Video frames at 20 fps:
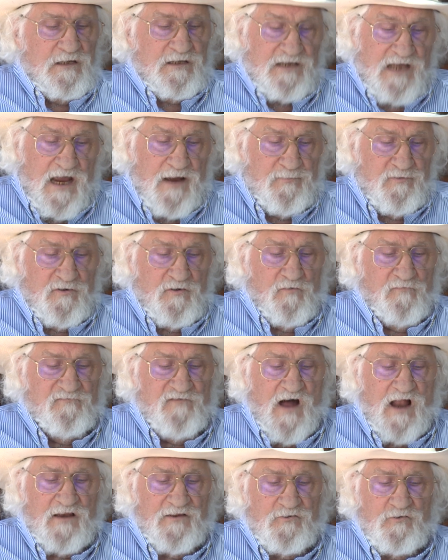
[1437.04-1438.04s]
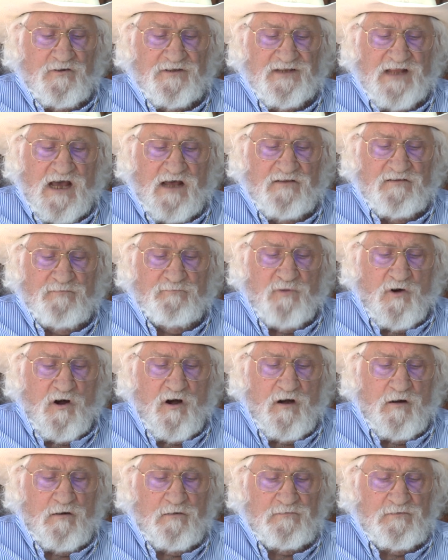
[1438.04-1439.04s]
Gabriel followed on down the
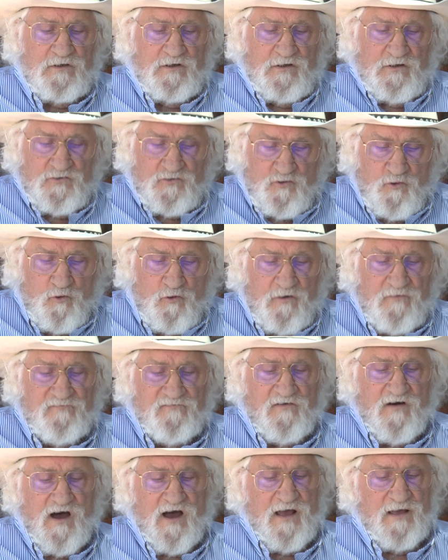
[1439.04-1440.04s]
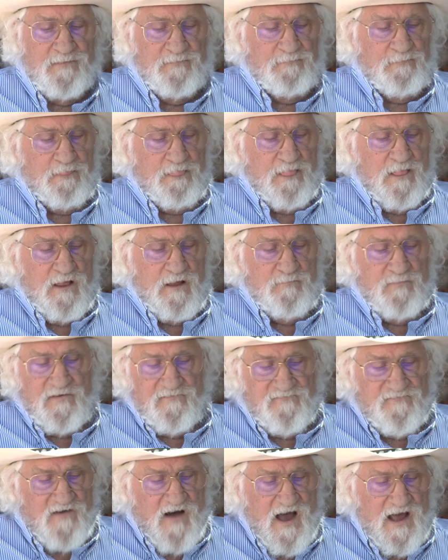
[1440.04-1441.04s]
bar toward Phy,
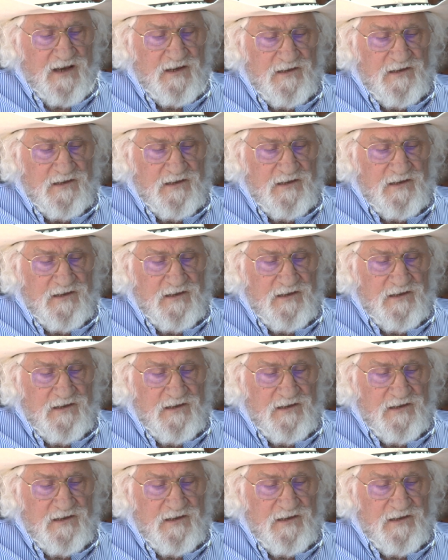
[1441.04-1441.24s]
but Phy